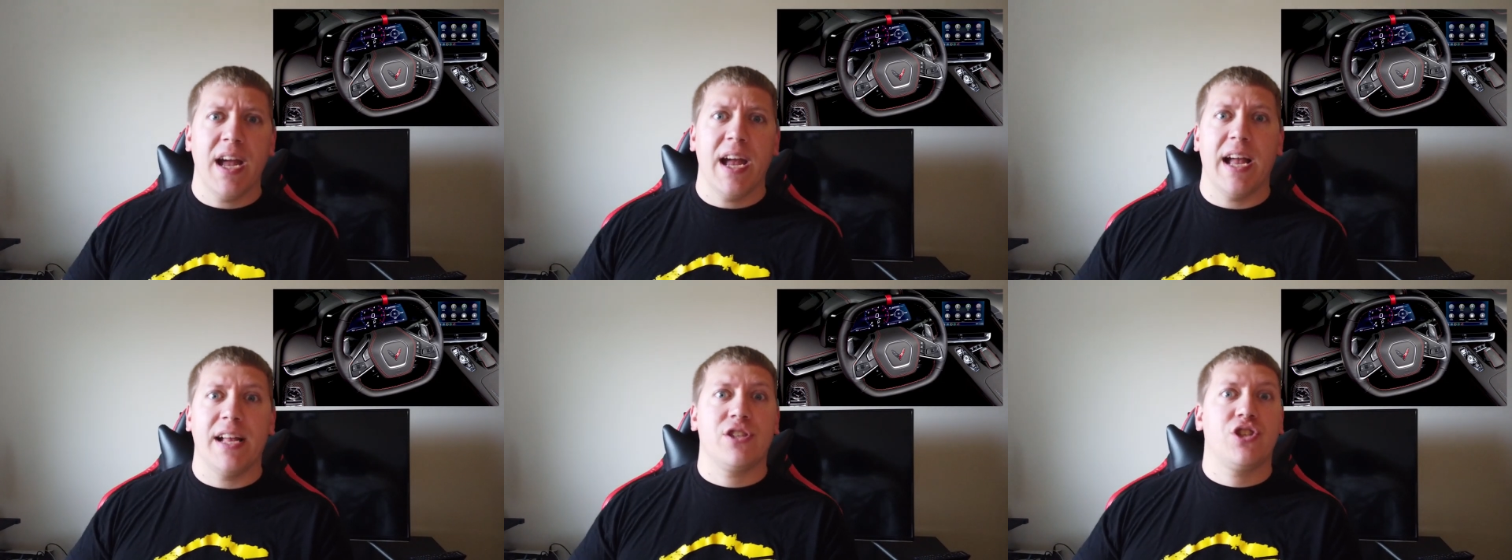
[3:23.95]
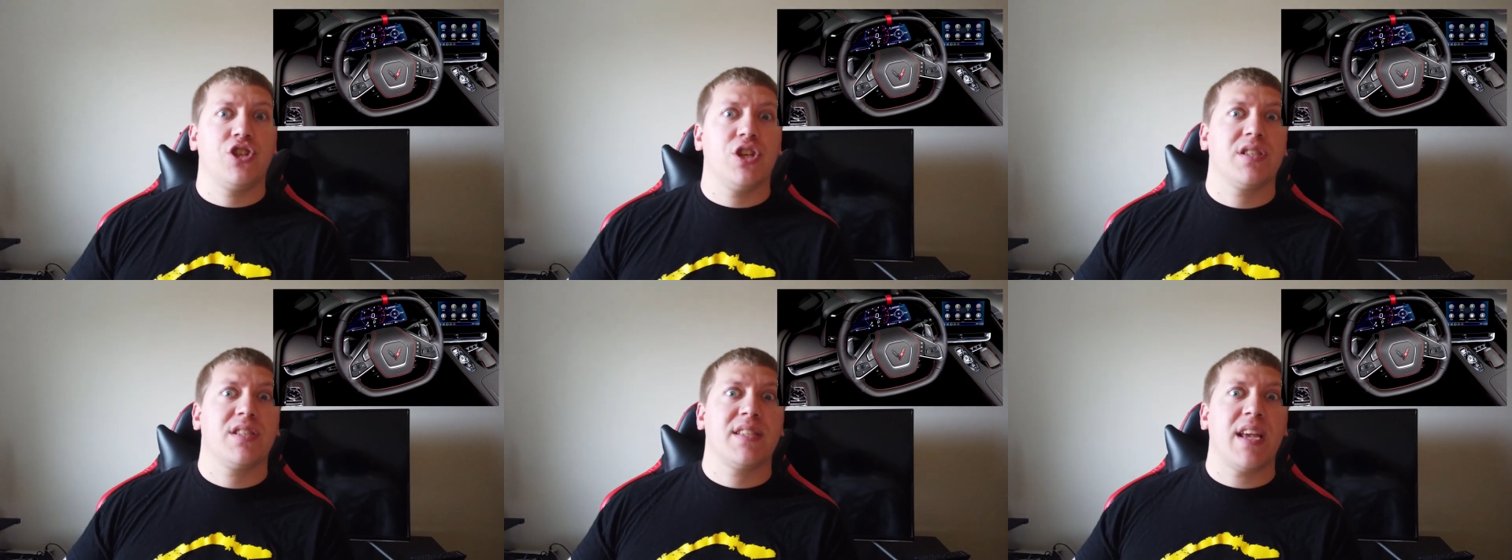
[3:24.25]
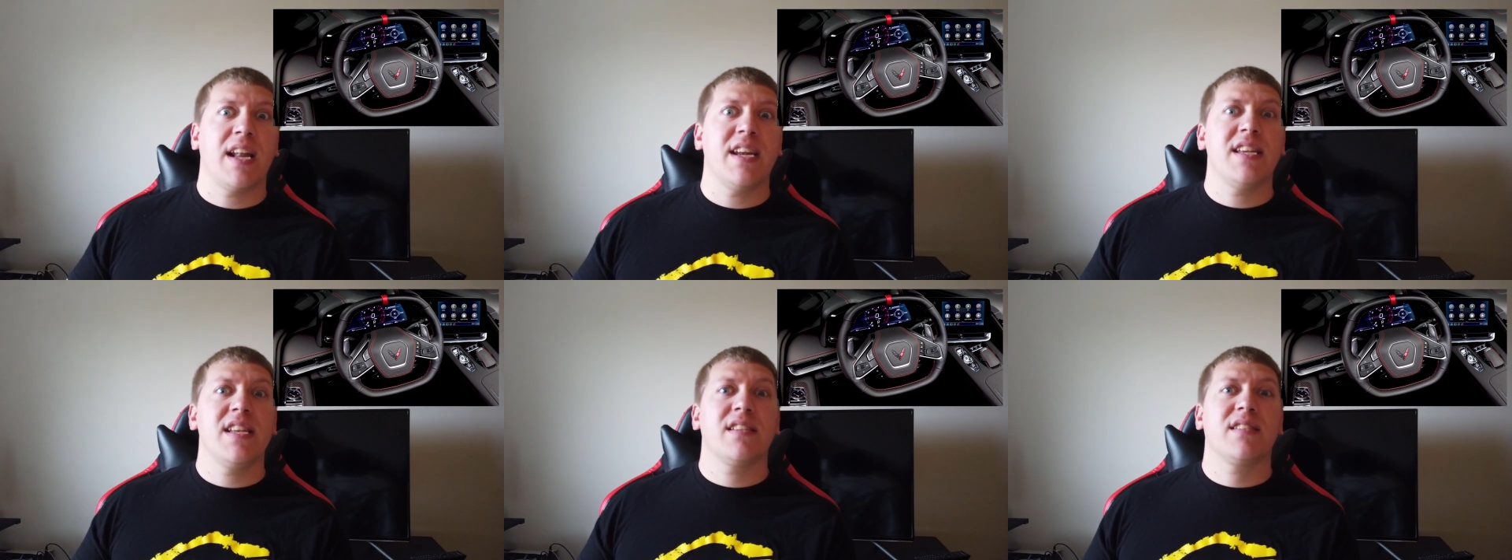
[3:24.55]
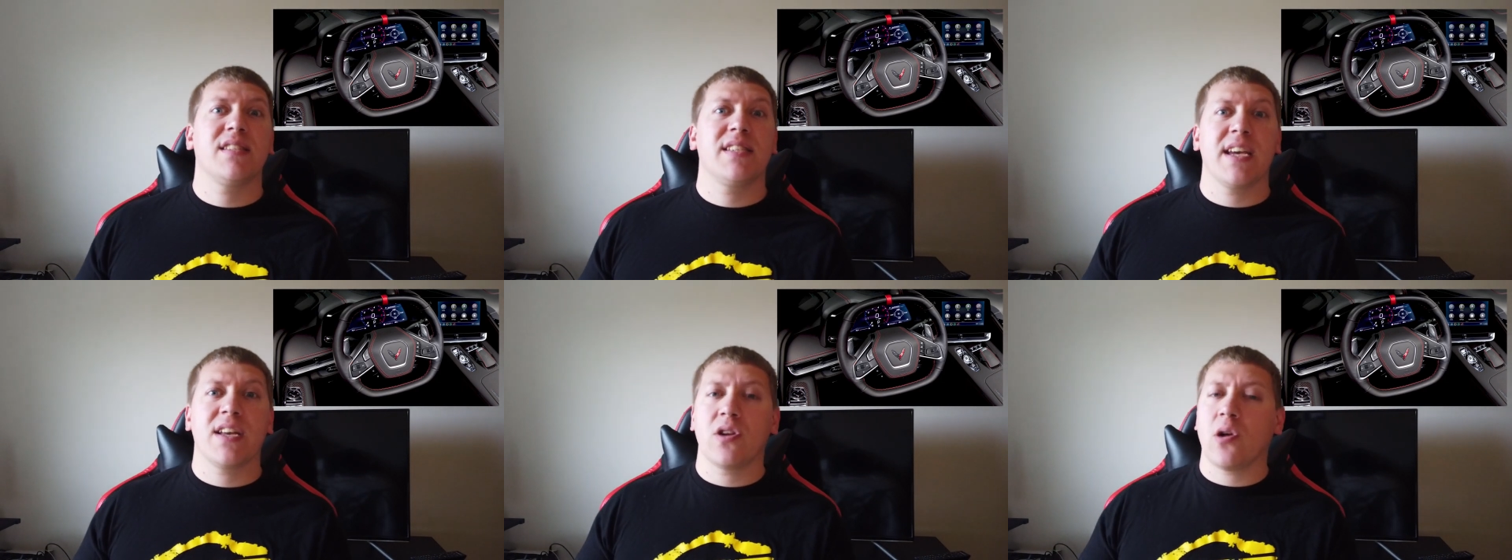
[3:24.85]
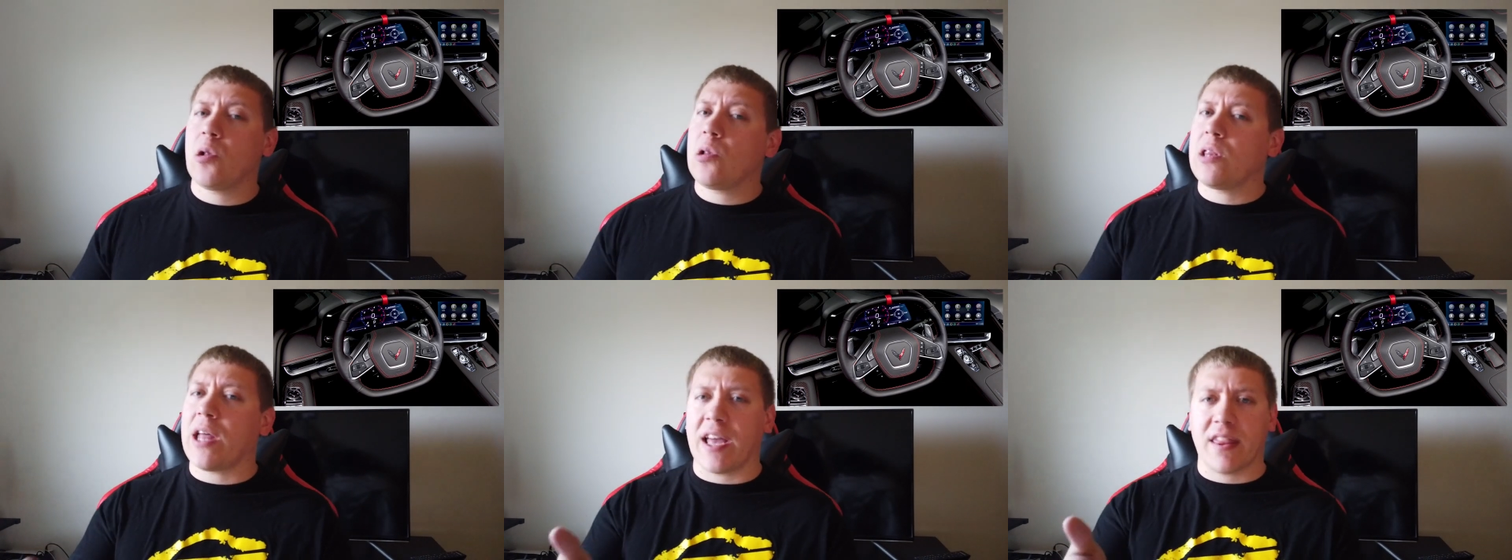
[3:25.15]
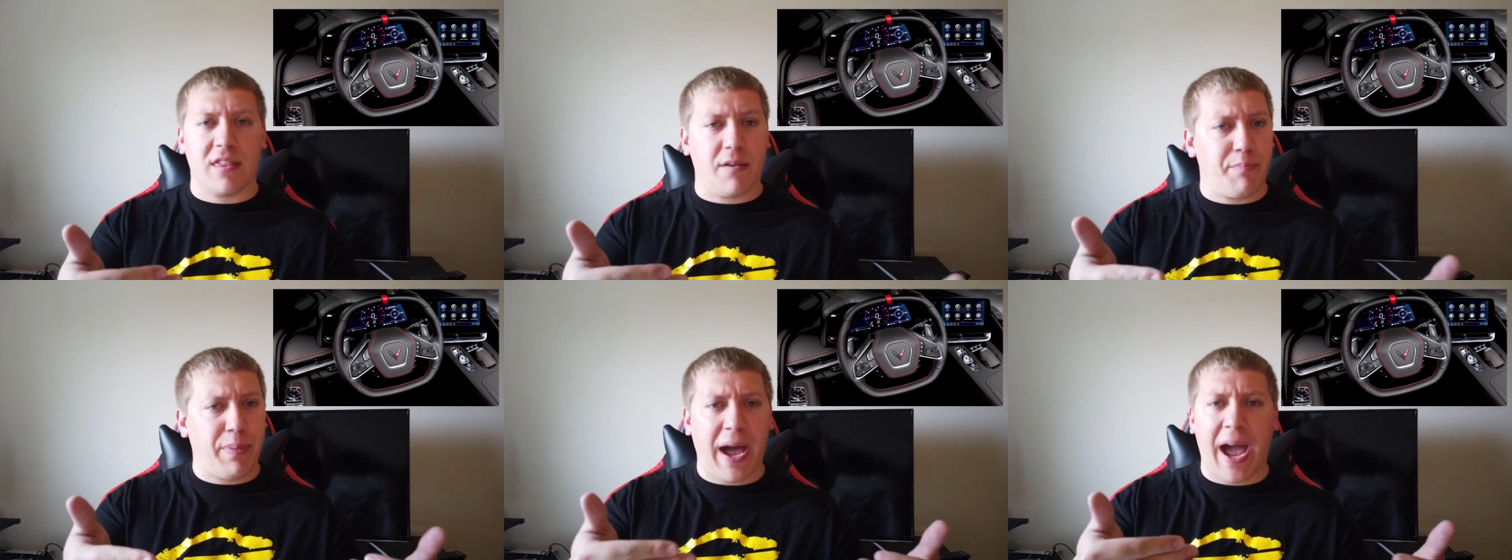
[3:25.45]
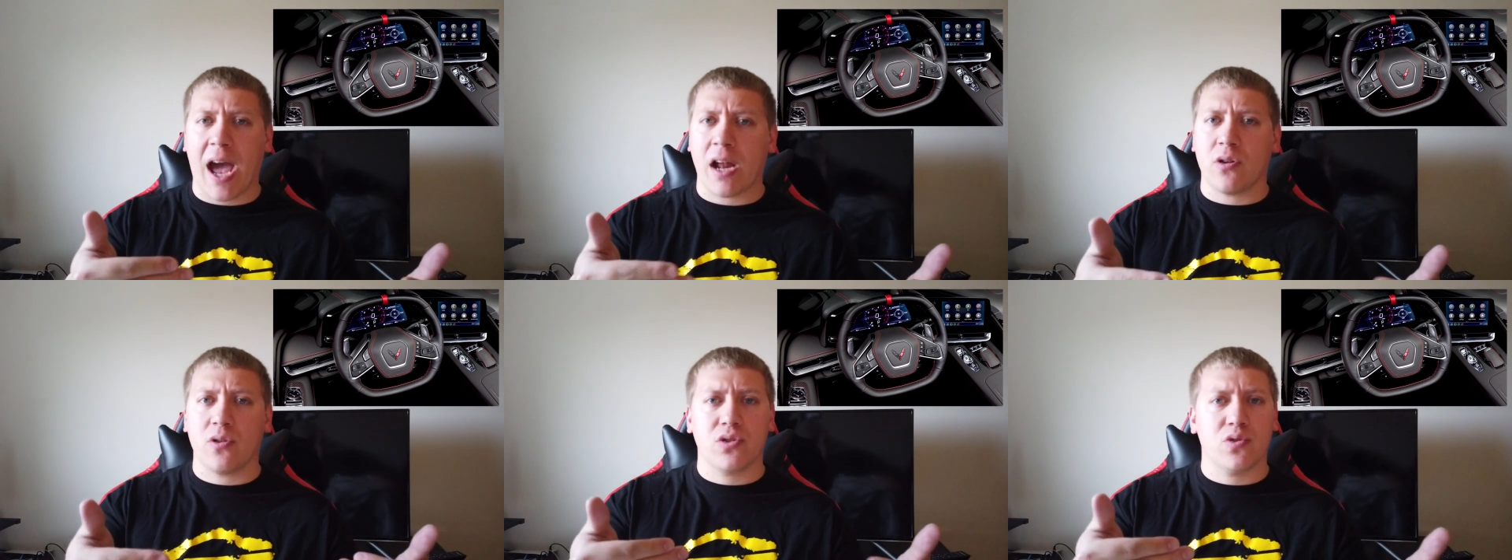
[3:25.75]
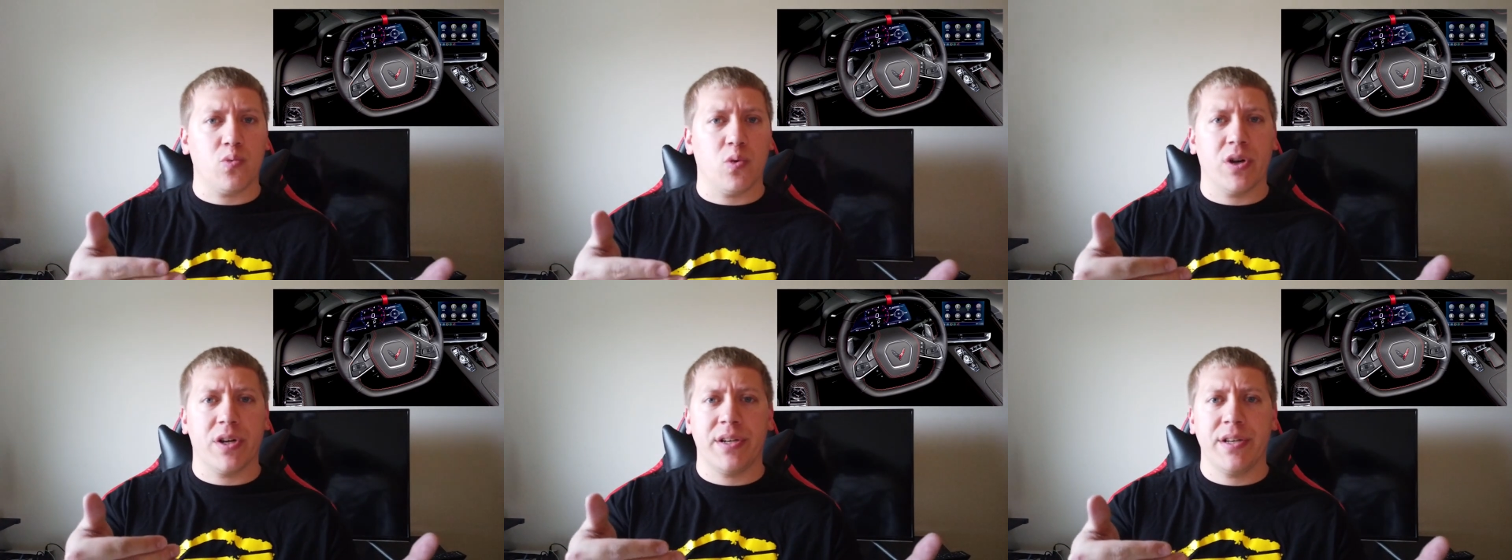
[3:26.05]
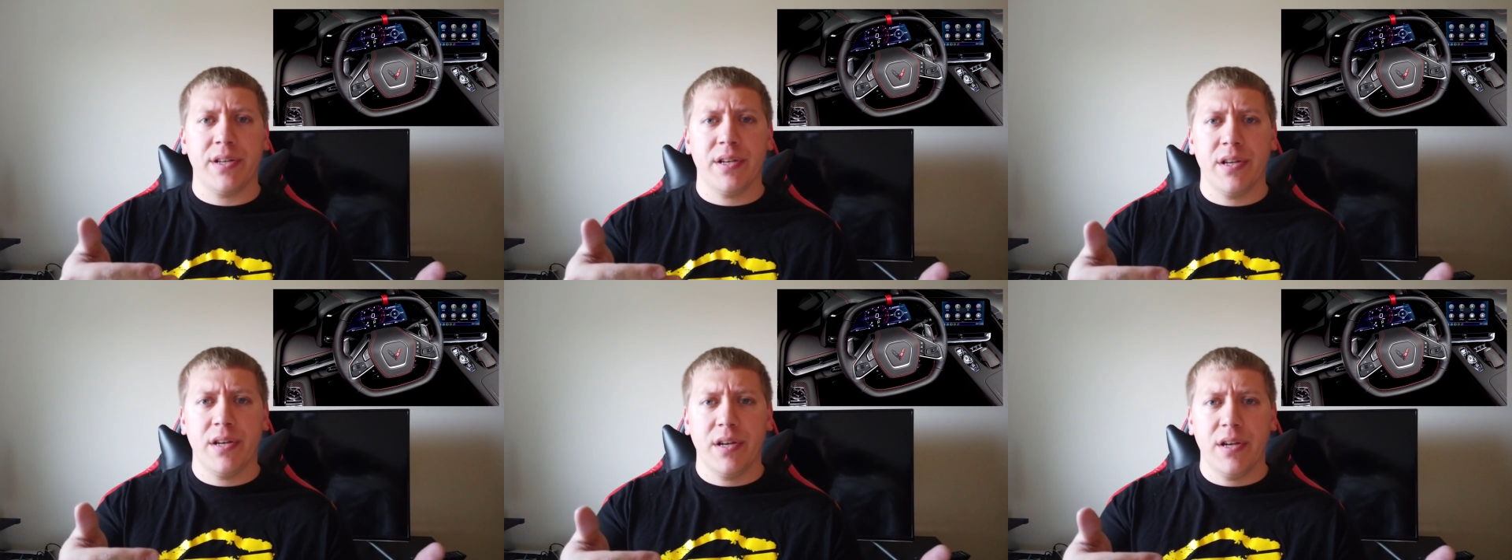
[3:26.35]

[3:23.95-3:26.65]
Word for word: it's just sending a signal like the paddles would